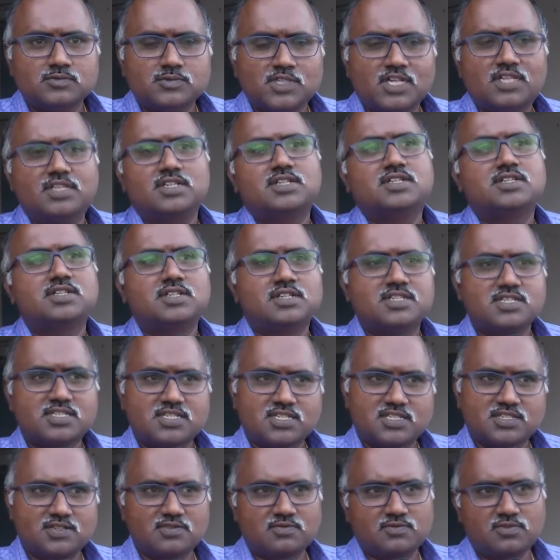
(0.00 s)
Yeah, the
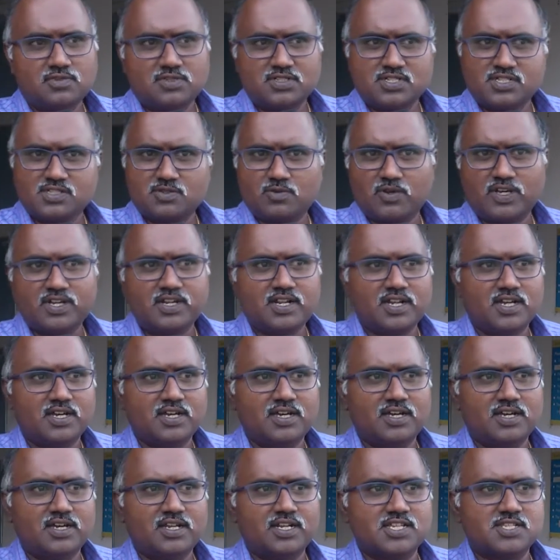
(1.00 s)
discussion forum is quite
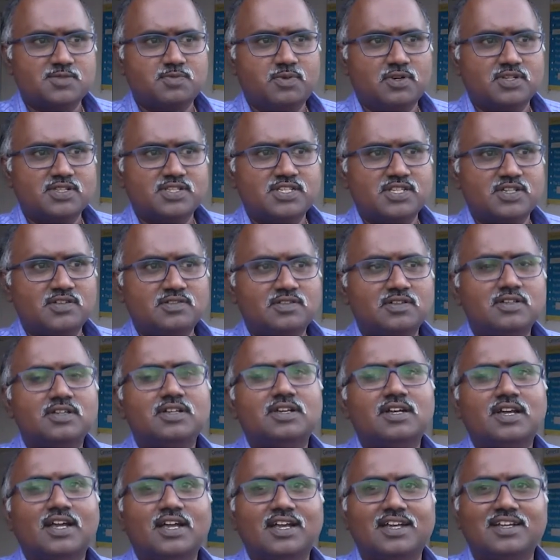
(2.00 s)
uh, responsive
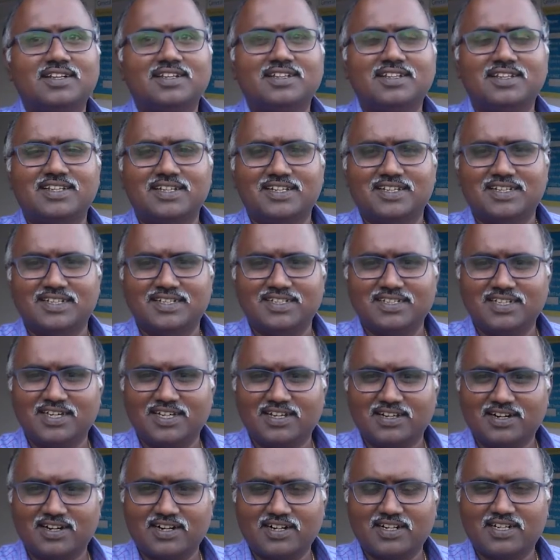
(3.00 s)
and uh,
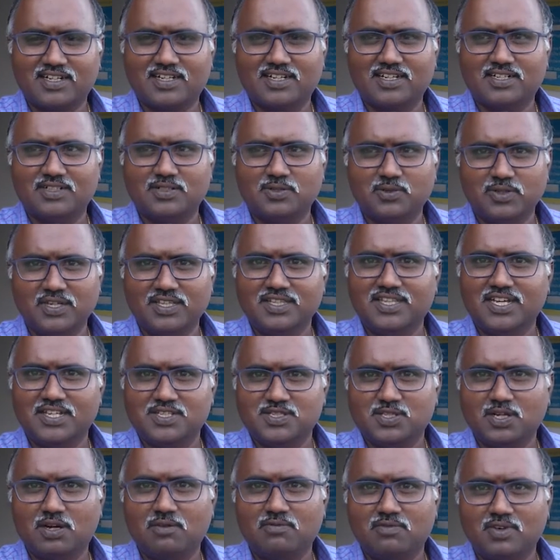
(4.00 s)
they are uh, doing their
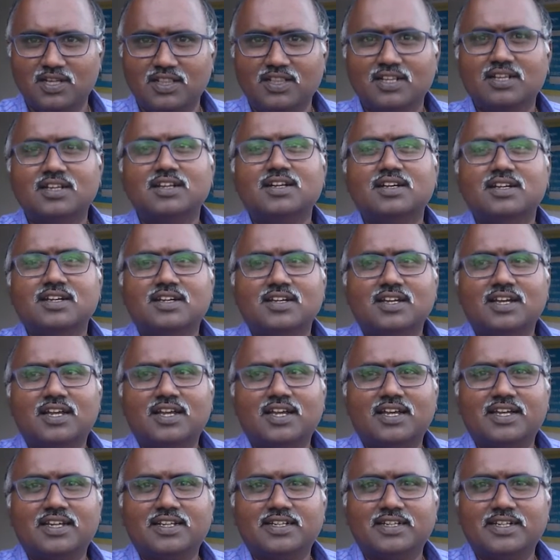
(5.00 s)
job well.
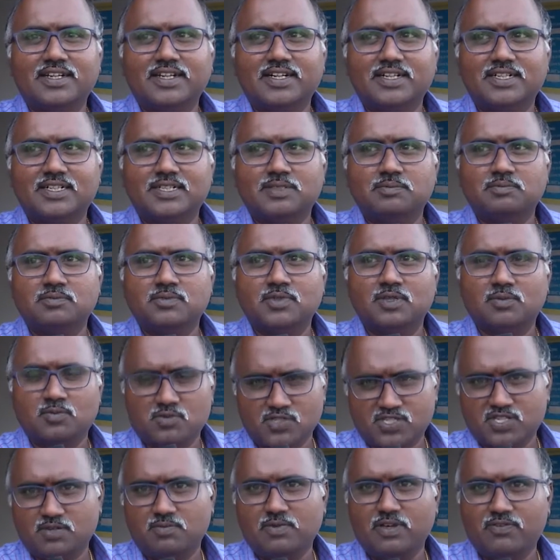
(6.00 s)
And um,
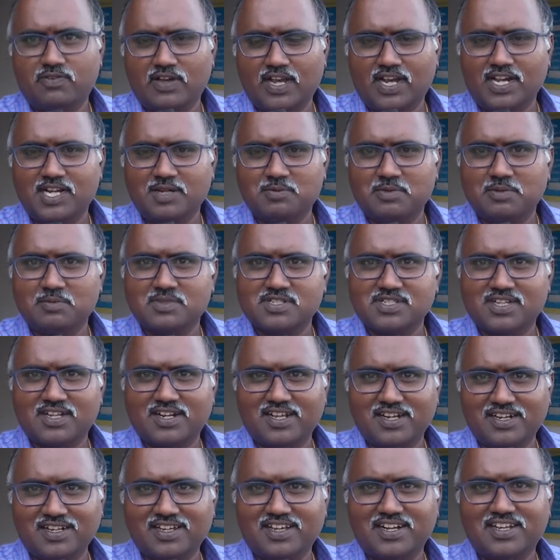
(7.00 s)
most of my faculty members
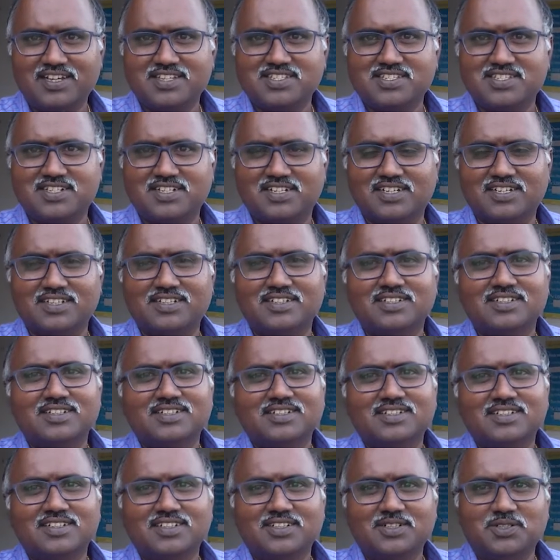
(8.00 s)
are encouraged uh,
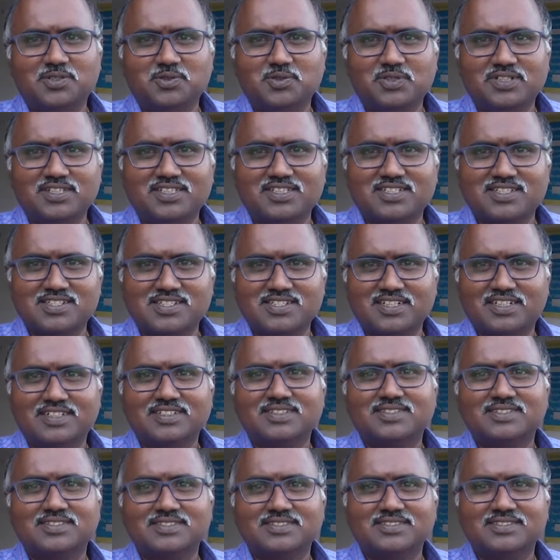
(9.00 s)
in doing this.
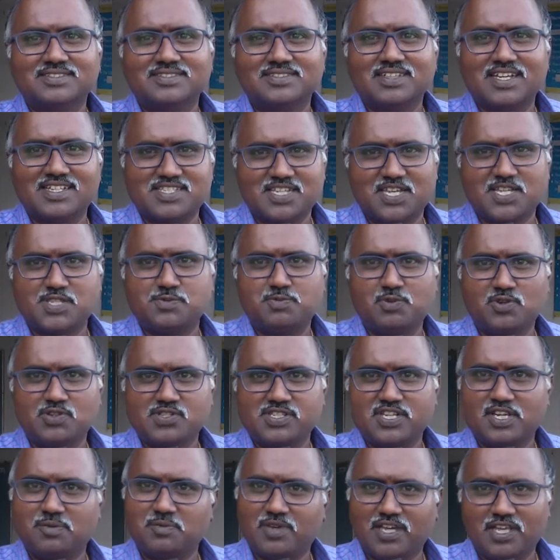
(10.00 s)
as a
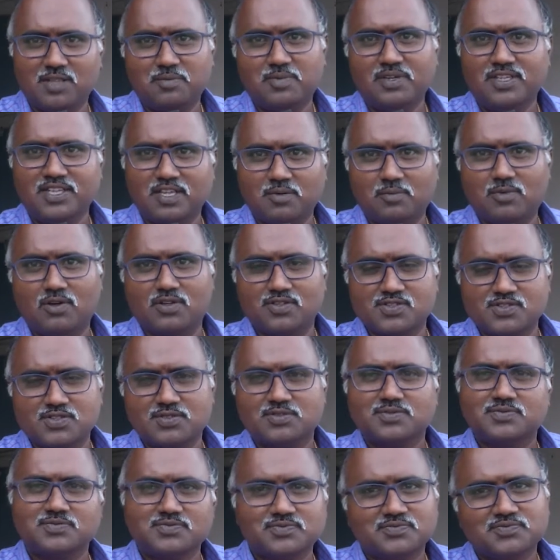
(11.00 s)
SPOC, I'm helping them also.